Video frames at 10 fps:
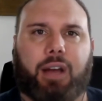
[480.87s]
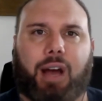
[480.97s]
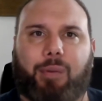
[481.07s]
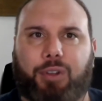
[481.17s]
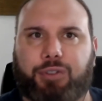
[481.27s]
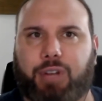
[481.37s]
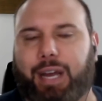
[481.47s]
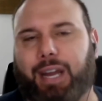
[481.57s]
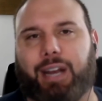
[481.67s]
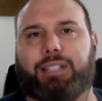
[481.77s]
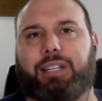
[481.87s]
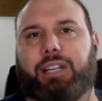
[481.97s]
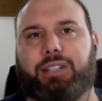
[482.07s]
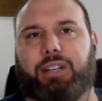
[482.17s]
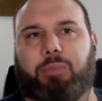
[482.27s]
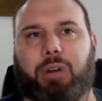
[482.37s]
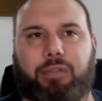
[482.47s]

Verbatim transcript: Um, and those I kind of see as like my